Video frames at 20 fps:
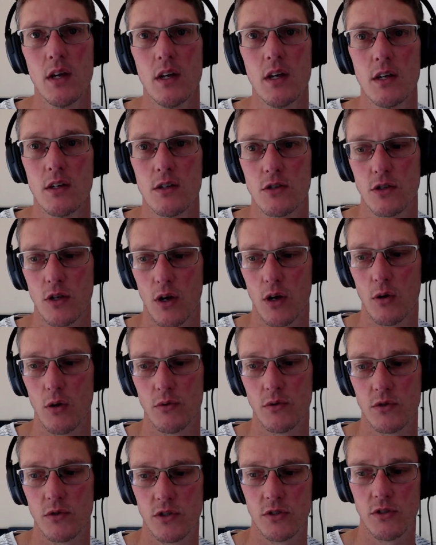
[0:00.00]

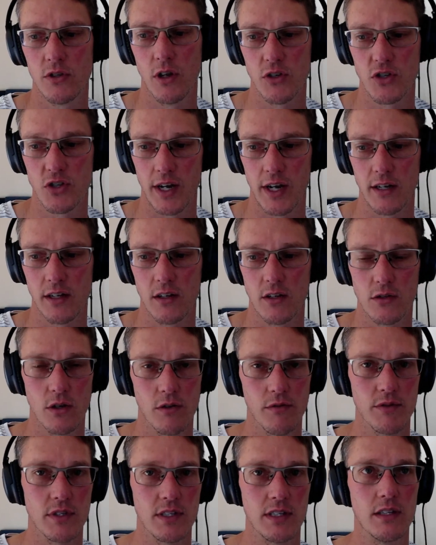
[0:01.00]
So, Chainlink is
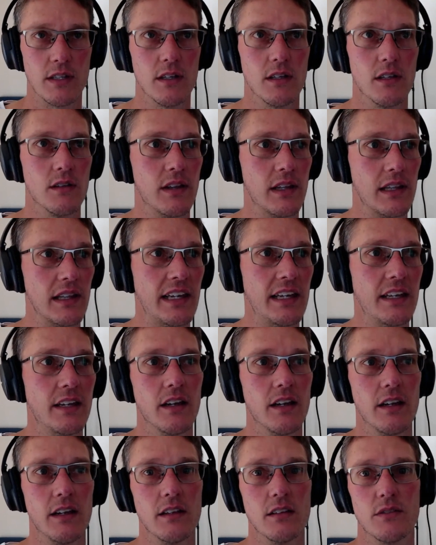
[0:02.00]
obviously the leader
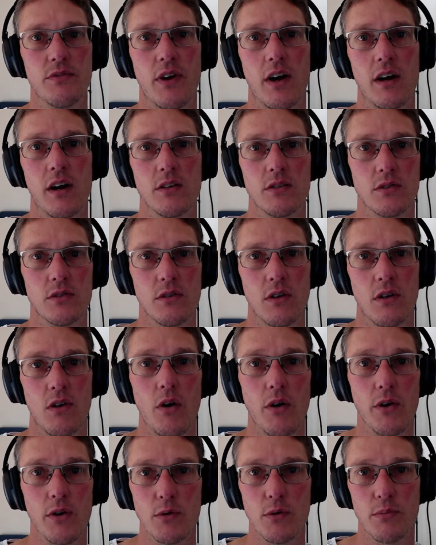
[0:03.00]
as far as
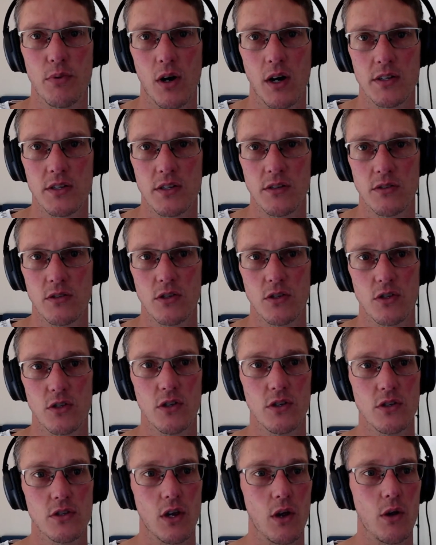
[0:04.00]
Oracle pricing is
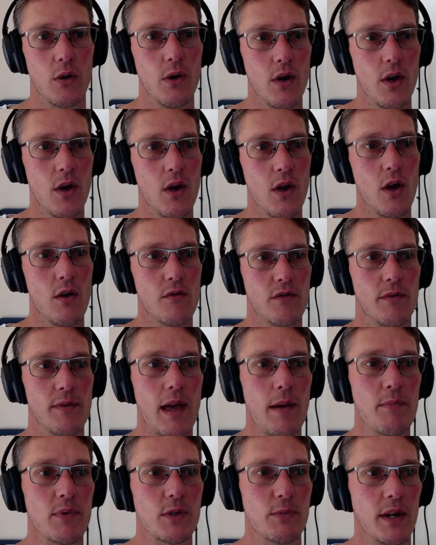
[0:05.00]
concerned. So from
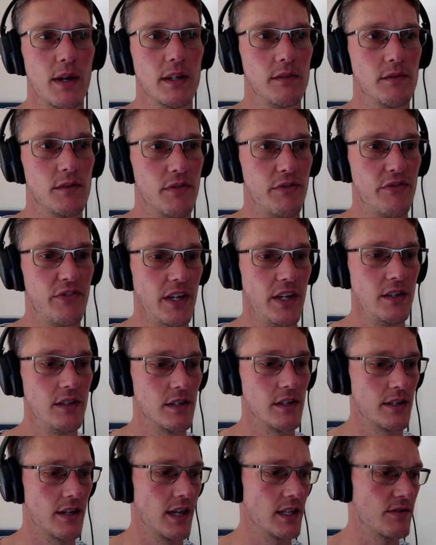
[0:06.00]
that perspective, the feed that
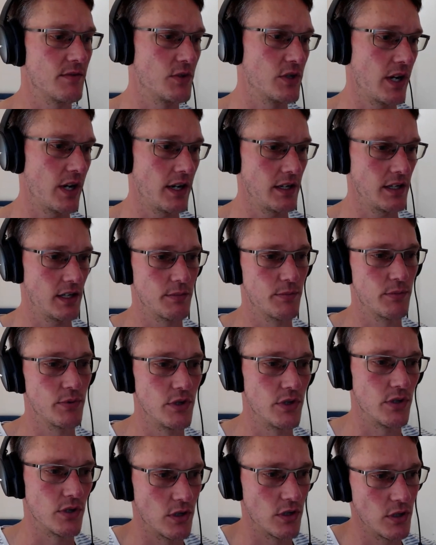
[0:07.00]
it gets from Chainlink is
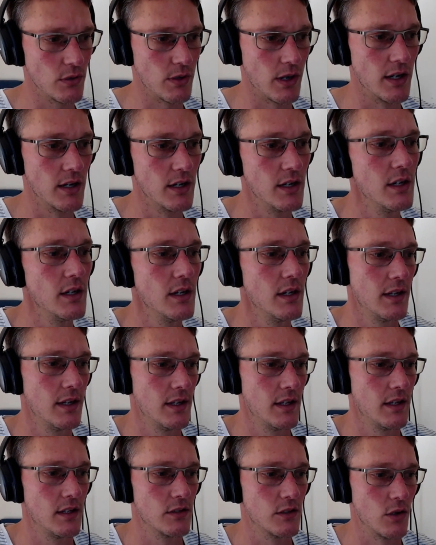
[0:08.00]
pretty secure.
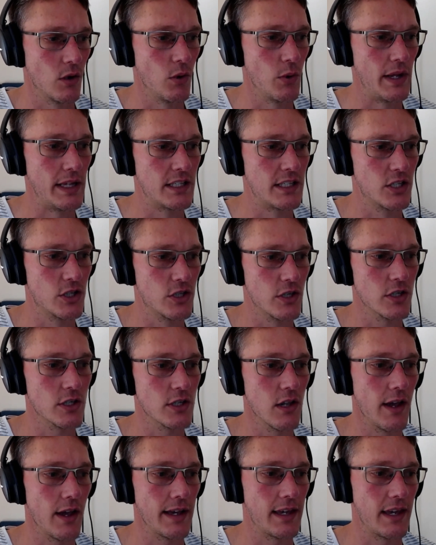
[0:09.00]
So it's just
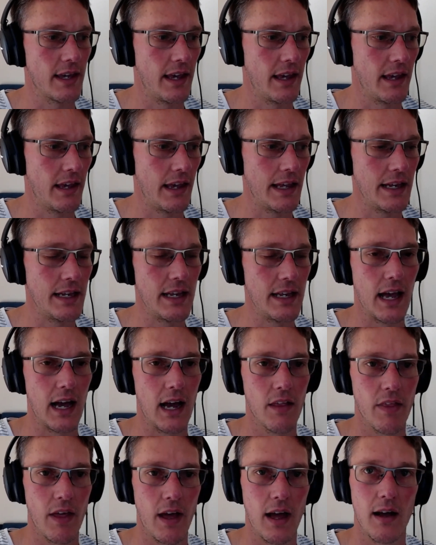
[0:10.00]
like any
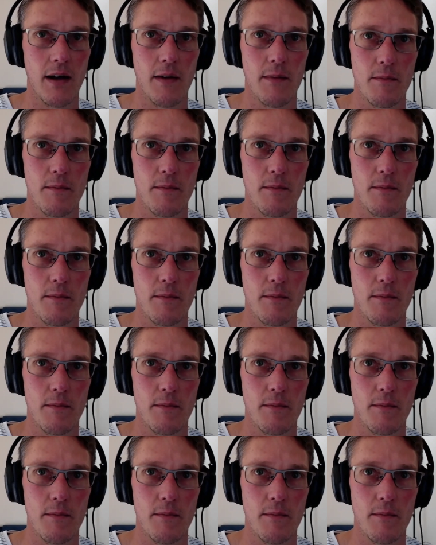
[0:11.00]
other